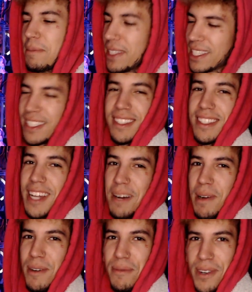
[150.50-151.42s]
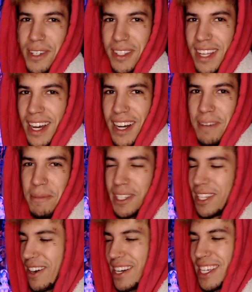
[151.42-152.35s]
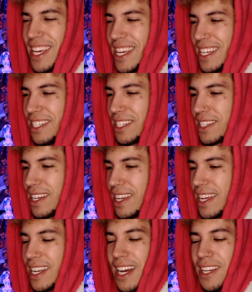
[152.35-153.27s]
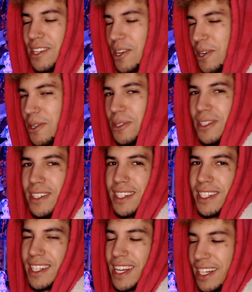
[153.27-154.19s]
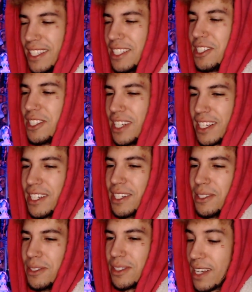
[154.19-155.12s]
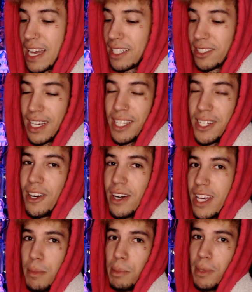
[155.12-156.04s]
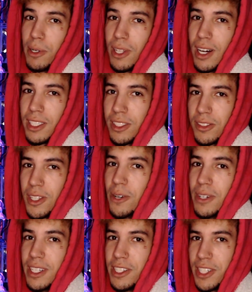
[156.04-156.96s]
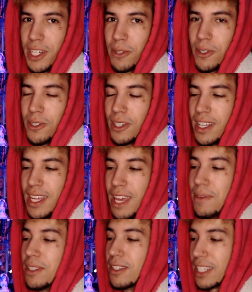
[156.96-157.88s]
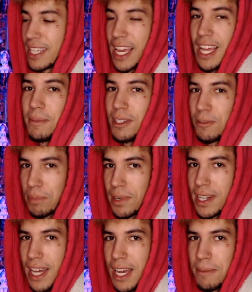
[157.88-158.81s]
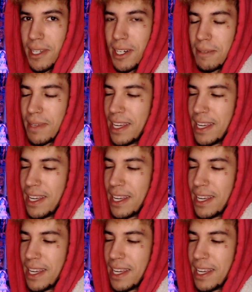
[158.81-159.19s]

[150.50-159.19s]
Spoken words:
this is not my first time with ArcheAge, and I know how this shit goes. Actually, I know how MMO launches go in general. If it's a game that's pretty hyped up,